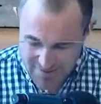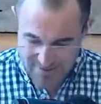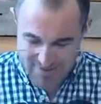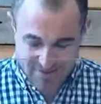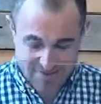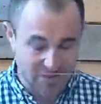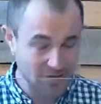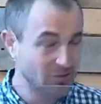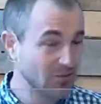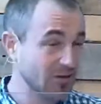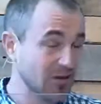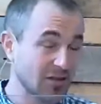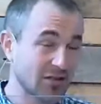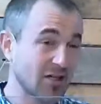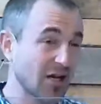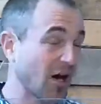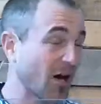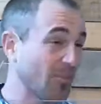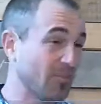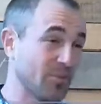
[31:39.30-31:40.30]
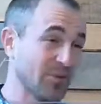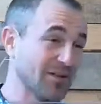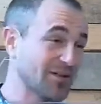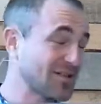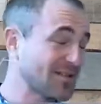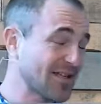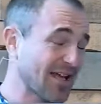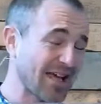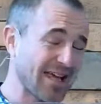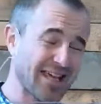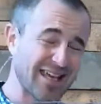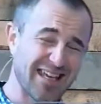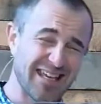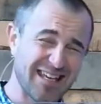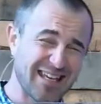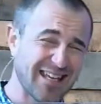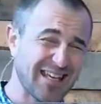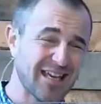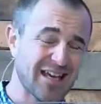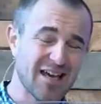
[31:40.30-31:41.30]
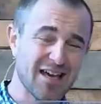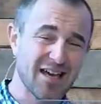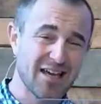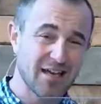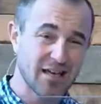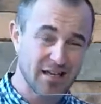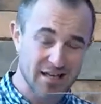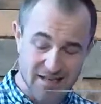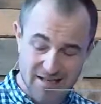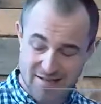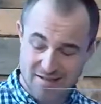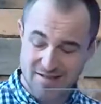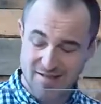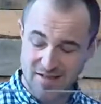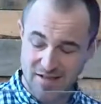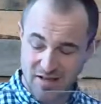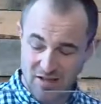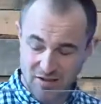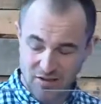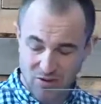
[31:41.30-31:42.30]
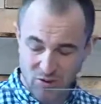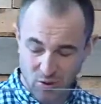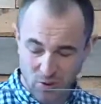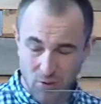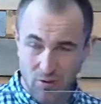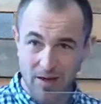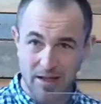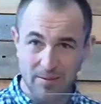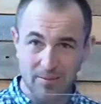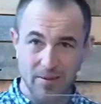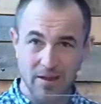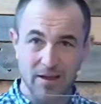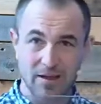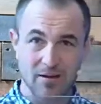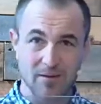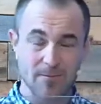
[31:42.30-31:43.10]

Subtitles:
still look up and say, he is calling me.